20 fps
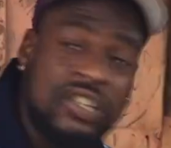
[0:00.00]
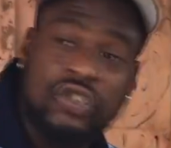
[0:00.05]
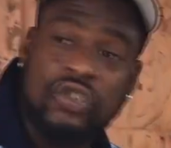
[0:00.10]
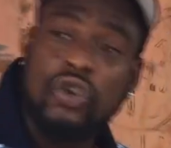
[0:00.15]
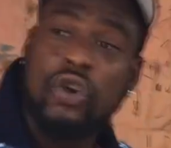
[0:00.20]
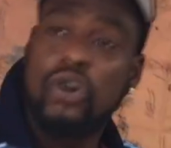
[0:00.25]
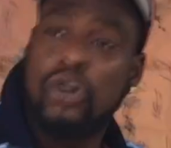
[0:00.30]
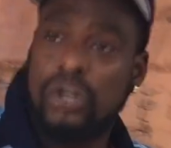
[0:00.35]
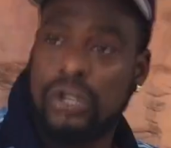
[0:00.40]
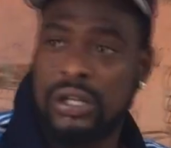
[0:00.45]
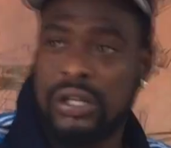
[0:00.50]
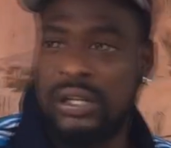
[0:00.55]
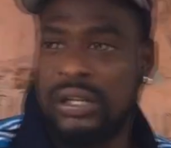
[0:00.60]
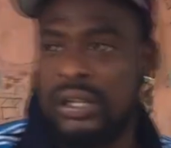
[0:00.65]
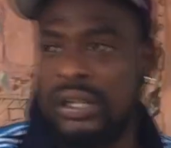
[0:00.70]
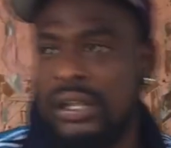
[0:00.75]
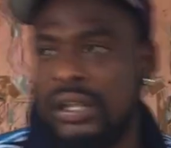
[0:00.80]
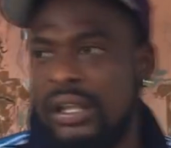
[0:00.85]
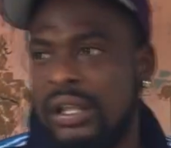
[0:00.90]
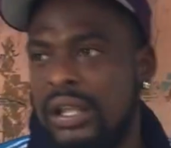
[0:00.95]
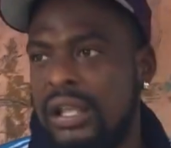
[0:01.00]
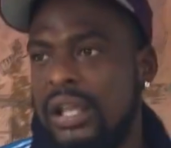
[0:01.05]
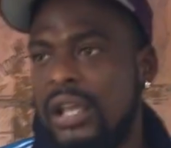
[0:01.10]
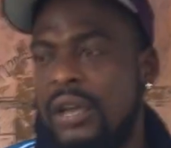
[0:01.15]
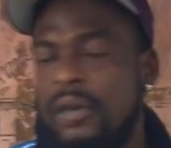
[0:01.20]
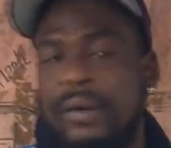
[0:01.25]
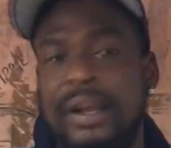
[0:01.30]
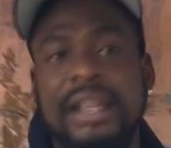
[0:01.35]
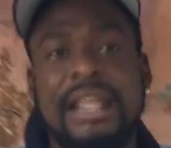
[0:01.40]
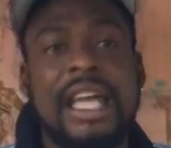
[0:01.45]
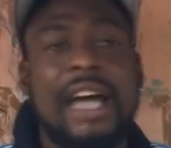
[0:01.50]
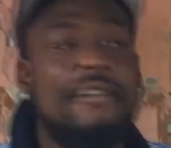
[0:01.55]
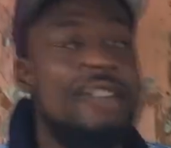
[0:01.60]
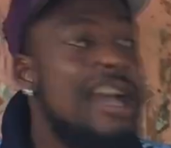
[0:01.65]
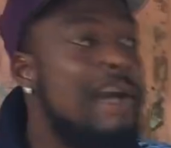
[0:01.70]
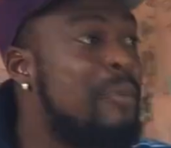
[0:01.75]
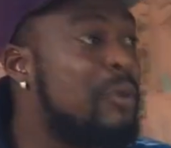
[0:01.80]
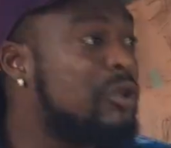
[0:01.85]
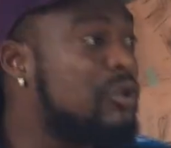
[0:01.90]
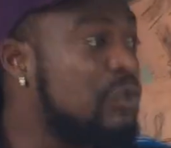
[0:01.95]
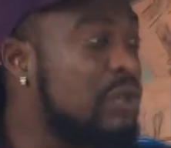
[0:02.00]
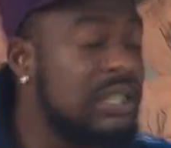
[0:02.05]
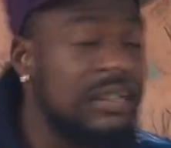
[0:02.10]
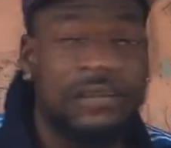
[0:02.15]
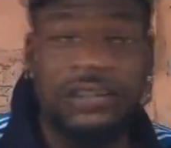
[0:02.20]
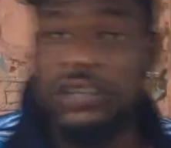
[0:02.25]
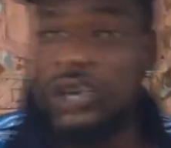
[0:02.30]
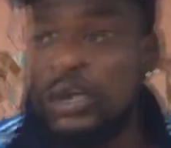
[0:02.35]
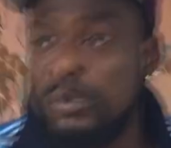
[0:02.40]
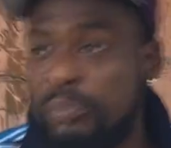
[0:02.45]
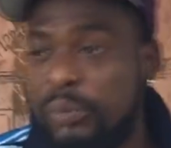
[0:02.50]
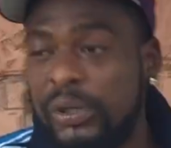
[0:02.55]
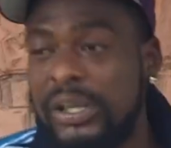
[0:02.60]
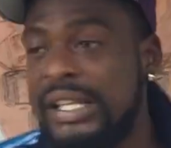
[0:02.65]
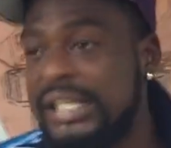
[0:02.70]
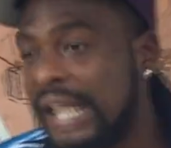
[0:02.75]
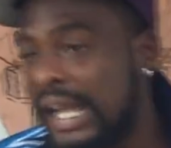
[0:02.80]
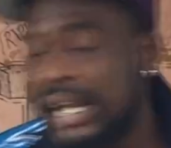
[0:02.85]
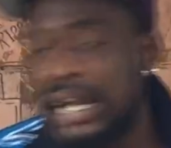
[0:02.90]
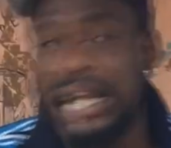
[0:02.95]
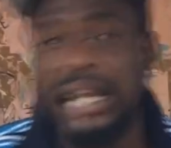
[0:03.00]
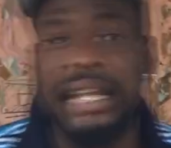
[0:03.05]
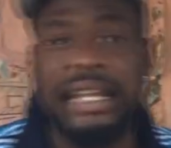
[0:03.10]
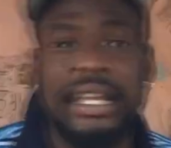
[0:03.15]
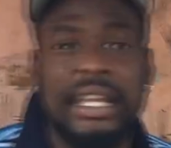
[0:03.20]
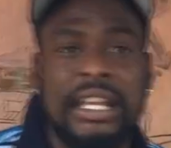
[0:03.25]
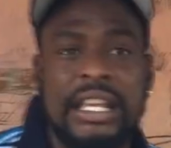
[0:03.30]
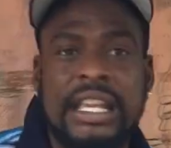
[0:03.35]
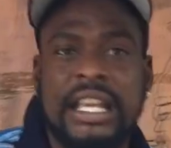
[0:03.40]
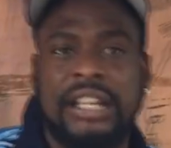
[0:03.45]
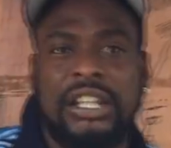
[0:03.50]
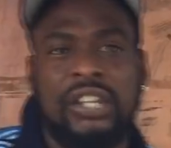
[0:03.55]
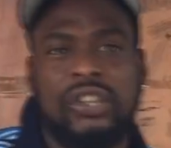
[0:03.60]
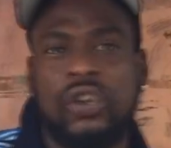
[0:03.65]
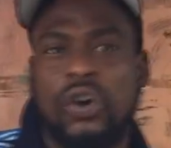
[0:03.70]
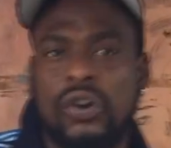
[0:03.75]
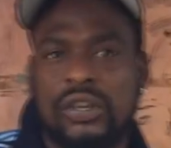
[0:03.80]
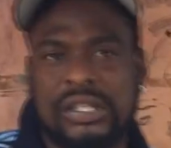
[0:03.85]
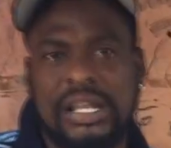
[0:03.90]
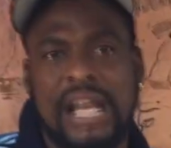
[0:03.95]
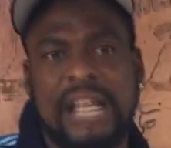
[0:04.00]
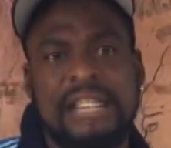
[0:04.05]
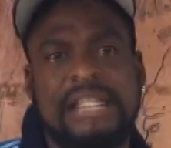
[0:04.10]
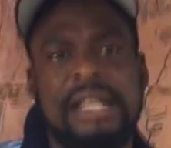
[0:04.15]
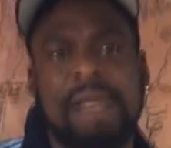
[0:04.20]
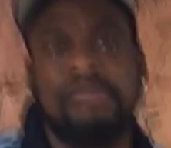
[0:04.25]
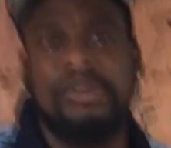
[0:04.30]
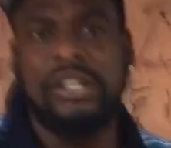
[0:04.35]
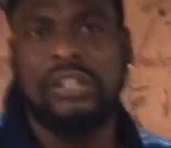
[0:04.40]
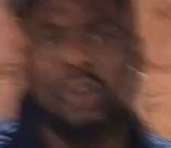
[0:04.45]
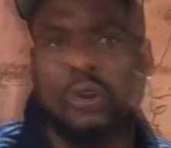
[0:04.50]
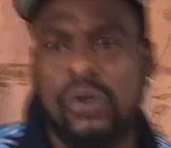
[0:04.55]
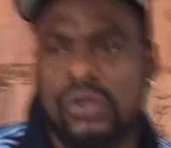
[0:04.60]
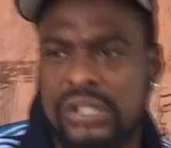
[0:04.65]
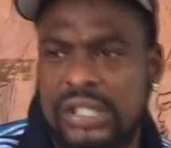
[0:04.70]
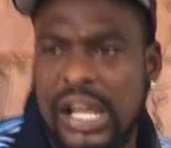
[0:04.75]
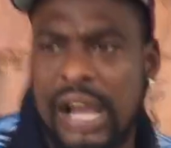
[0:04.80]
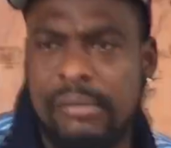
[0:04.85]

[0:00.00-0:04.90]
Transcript: struggle. When you have the opportunity to turn police and collect 80,000 and 70,000